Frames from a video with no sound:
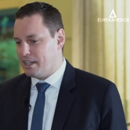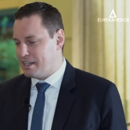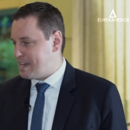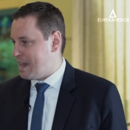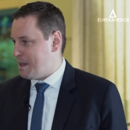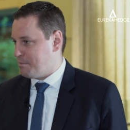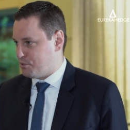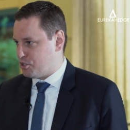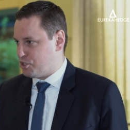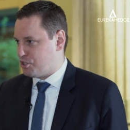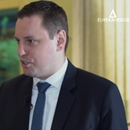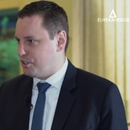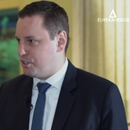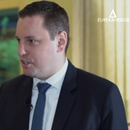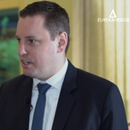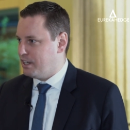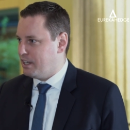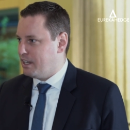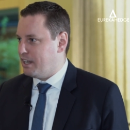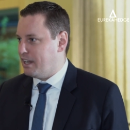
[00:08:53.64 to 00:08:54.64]
capture
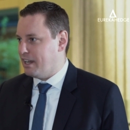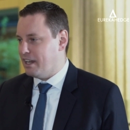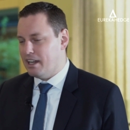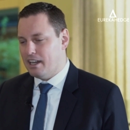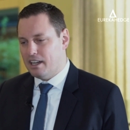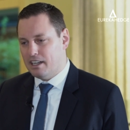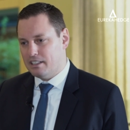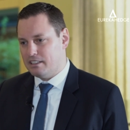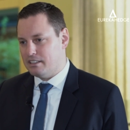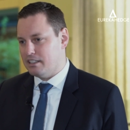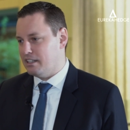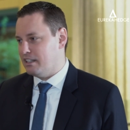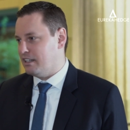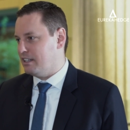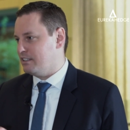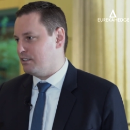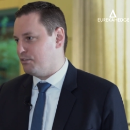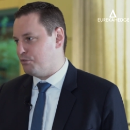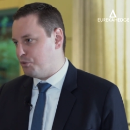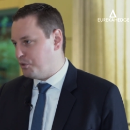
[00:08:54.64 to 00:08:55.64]
uh, the,
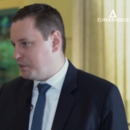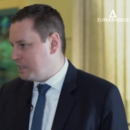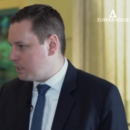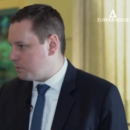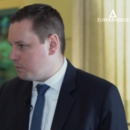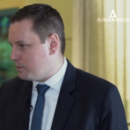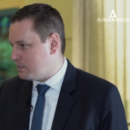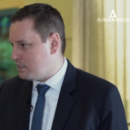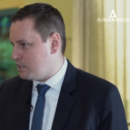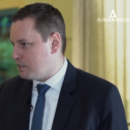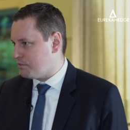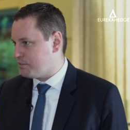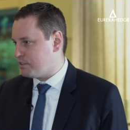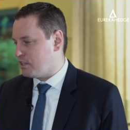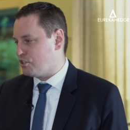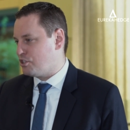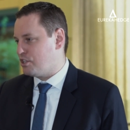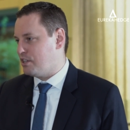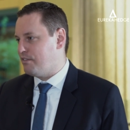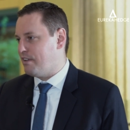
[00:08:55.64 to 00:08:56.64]
the frequency of
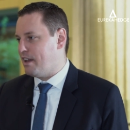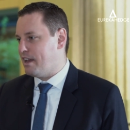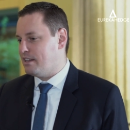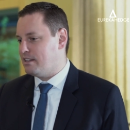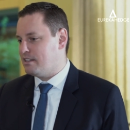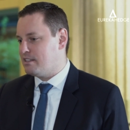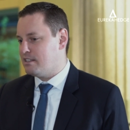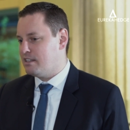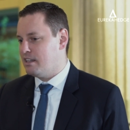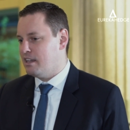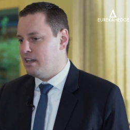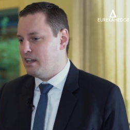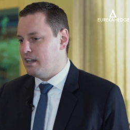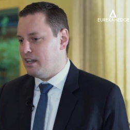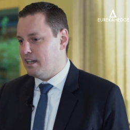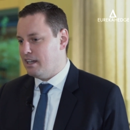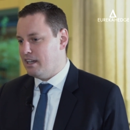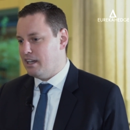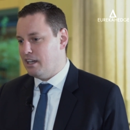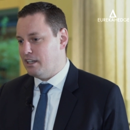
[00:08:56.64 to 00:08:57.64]
such events.
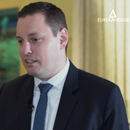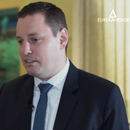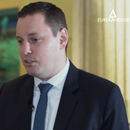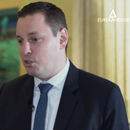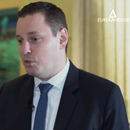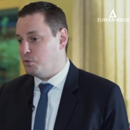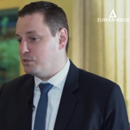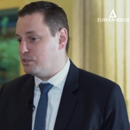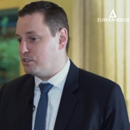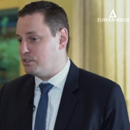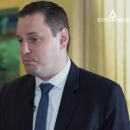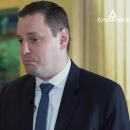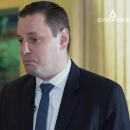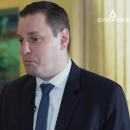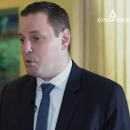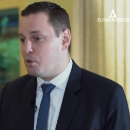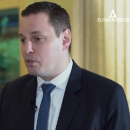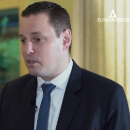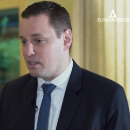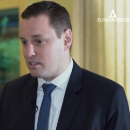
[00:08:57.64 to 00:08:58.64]
Uh, those
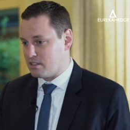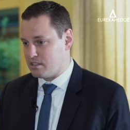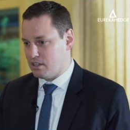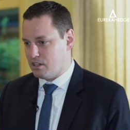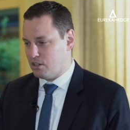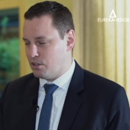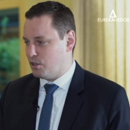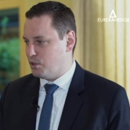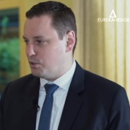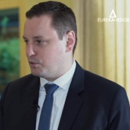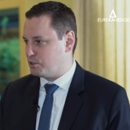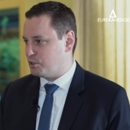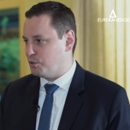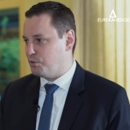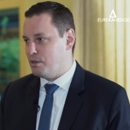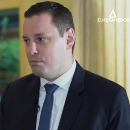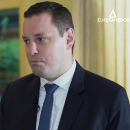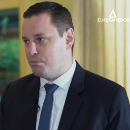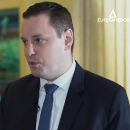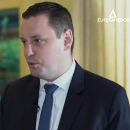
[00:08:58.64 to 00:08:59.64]
models are also
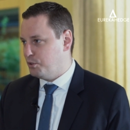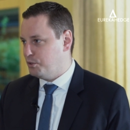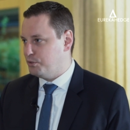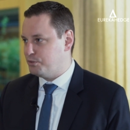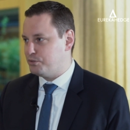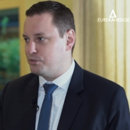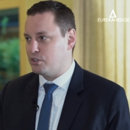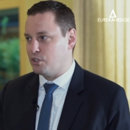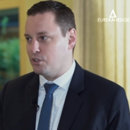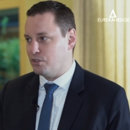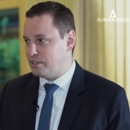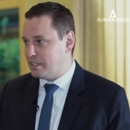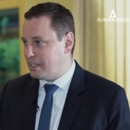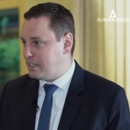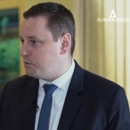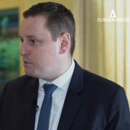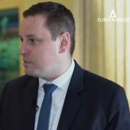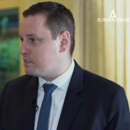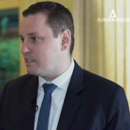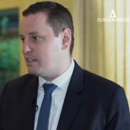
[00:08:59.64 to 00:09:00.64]
improved
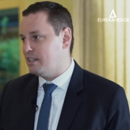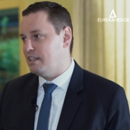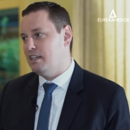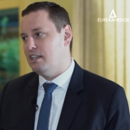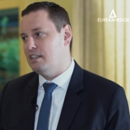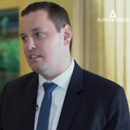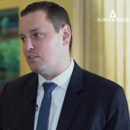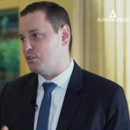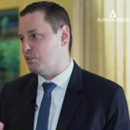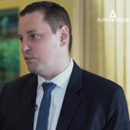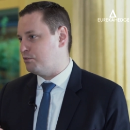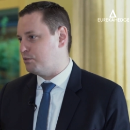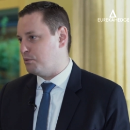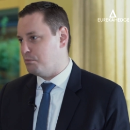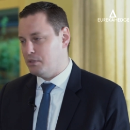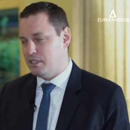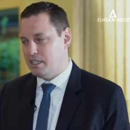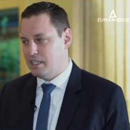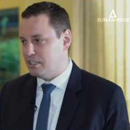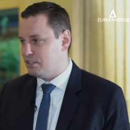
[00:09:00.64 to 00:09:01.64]
continuously, so from
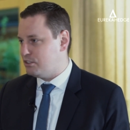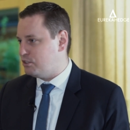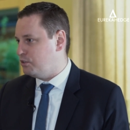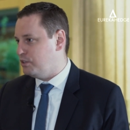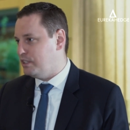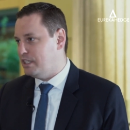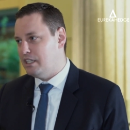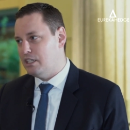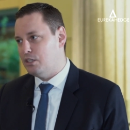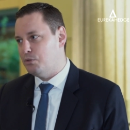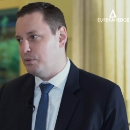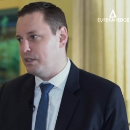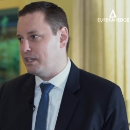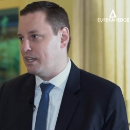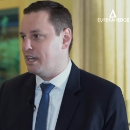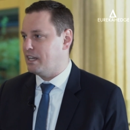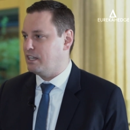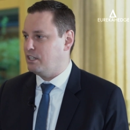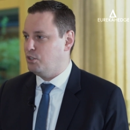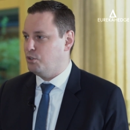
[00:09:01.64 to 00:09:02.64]
year to year we
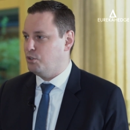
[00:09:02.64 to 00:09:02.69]
get